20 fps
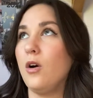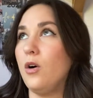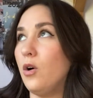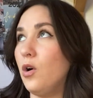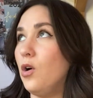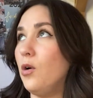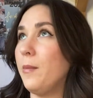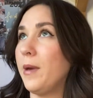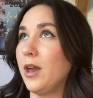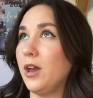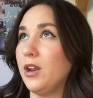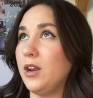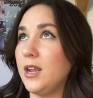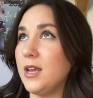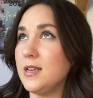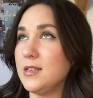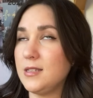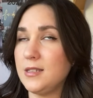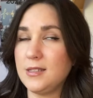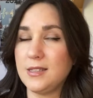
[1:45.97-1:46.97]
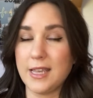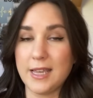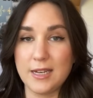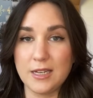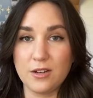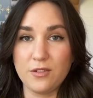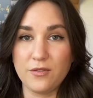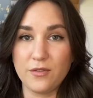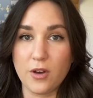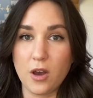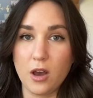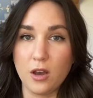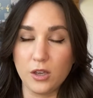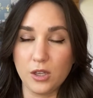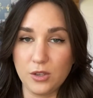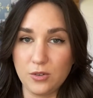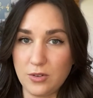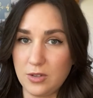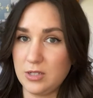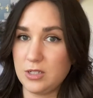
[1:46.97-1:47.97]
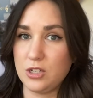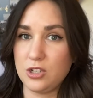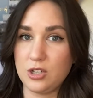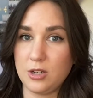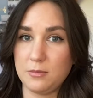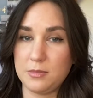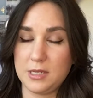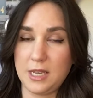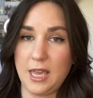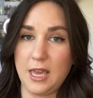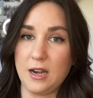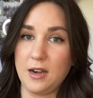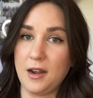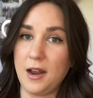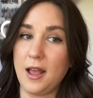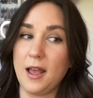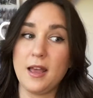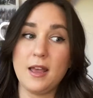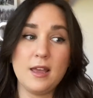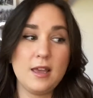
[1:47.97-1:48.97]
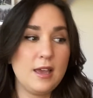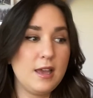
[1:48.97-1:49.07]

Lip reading: Oh my goodness, sand and fog, you need to ship to Canada,